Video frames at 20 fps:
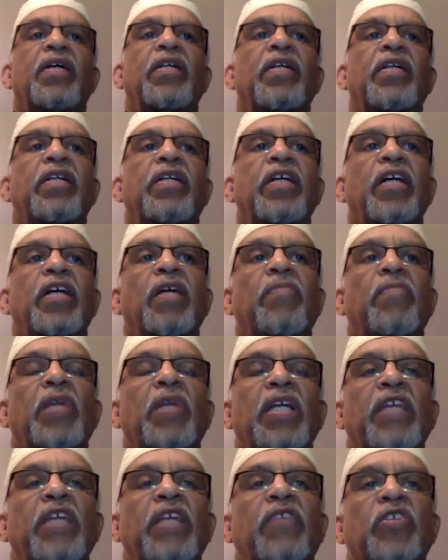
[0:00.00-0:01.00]
Dear
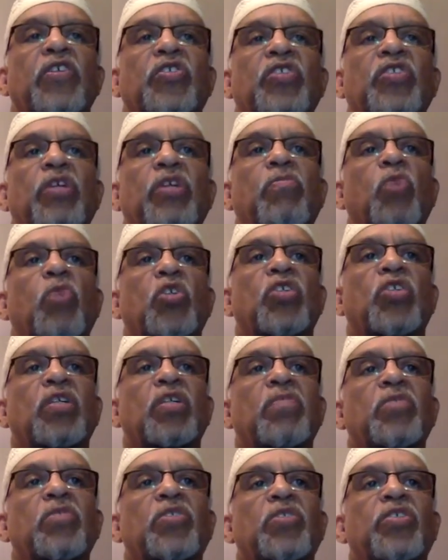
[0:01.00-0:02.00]
believers, dear
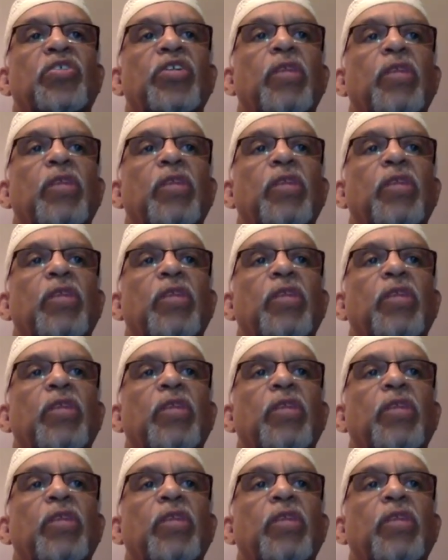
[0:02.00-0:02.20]
Muslims, dear